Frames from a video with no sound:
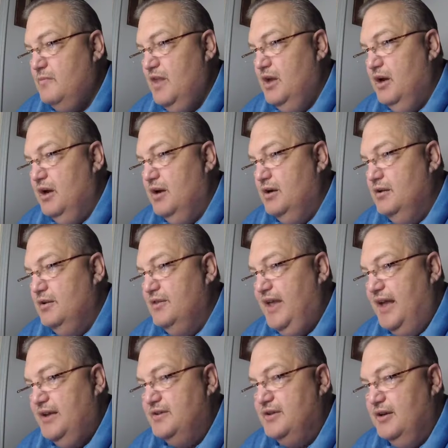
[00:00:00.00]
uh,
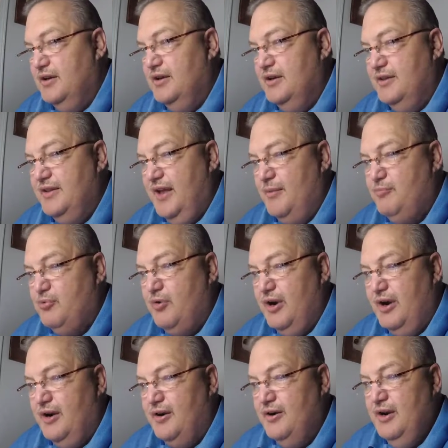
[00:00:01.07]
that uh, that
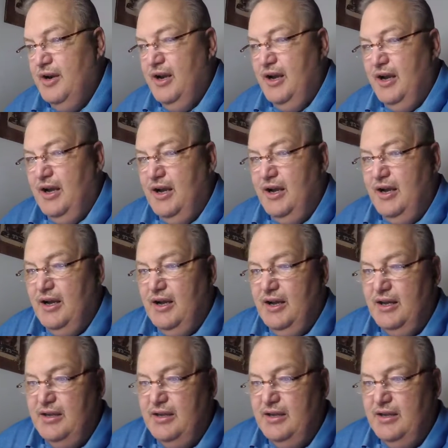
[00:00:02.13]
prayer uh,